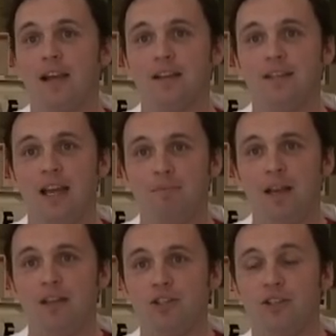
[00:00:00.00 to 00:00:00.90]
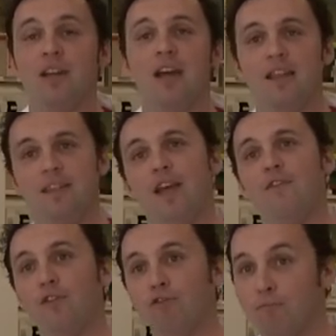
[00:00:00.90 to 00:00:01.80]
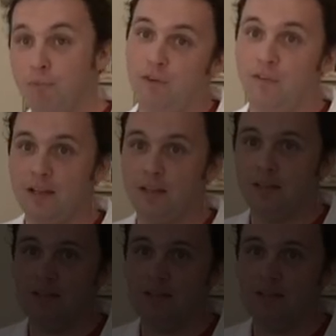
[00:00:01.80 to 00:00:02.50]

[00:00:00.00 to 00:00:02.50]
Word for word: that contamination and therefore remove it.